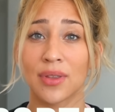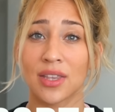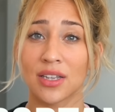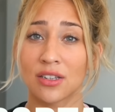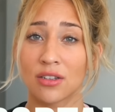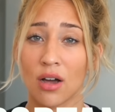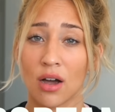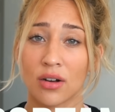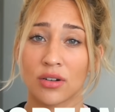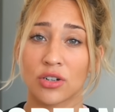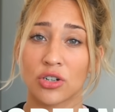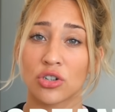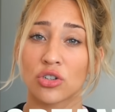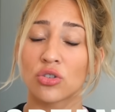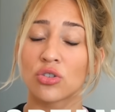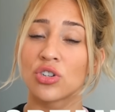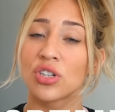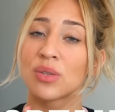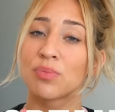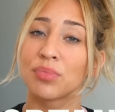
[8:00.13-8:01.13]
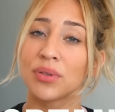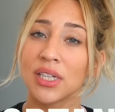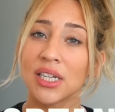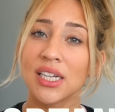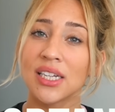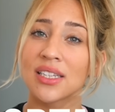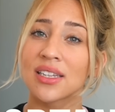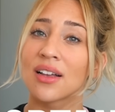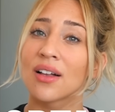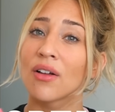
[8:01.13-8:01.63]
with a doctor. So just
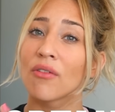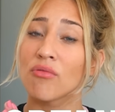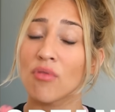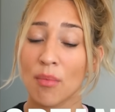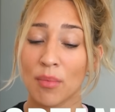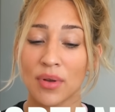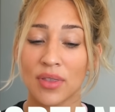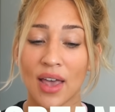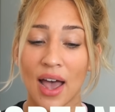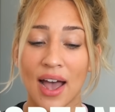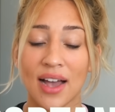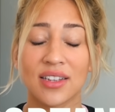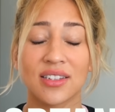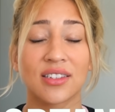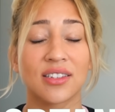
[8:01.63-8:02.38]
please remember that,